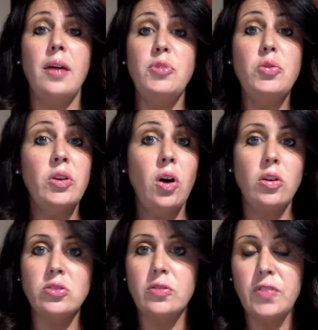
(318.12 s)
You can
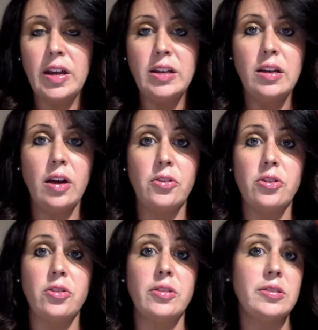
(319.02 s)
also find it
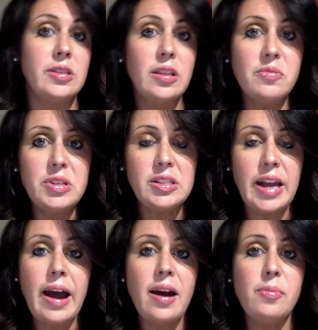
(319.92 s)
under the syllabus
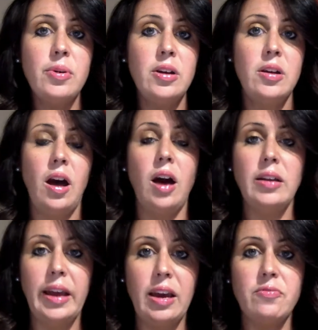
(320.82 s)
tab on
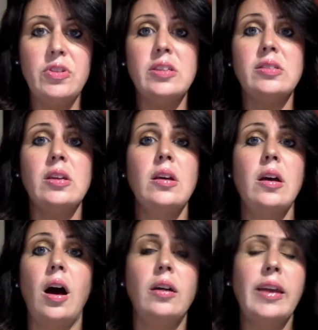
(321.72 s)
Canvas.
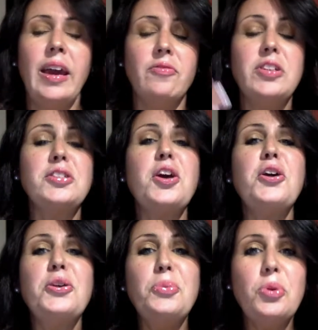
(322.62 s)

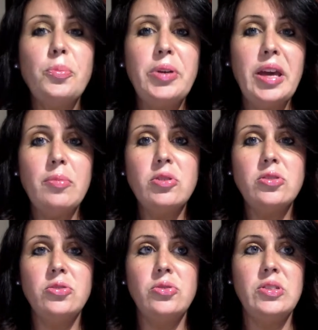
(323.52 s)
You will be able
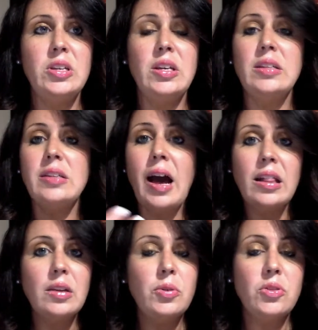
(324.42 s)
to see
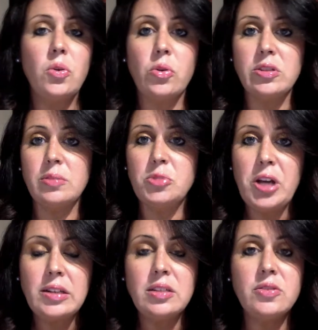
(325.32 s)
exactly what the course
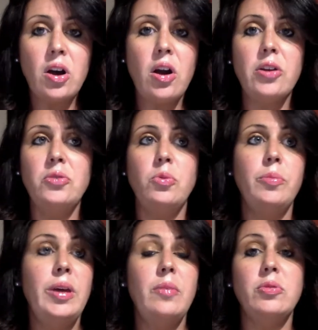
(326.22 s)
objectives are. You will
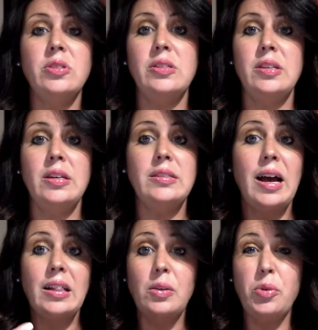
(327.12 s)
be able to see
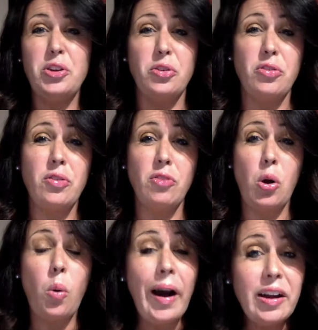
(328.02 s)
exactly what your
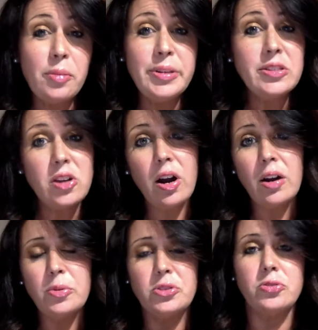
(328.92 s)
requirements are,
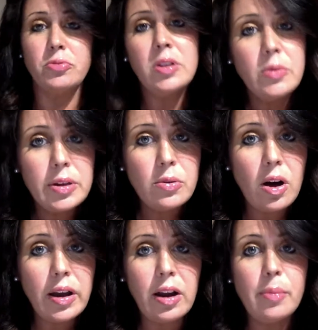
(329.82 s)
which is really what you all
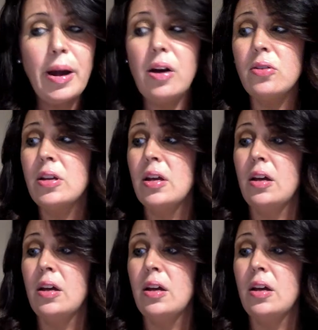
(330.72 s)
care about.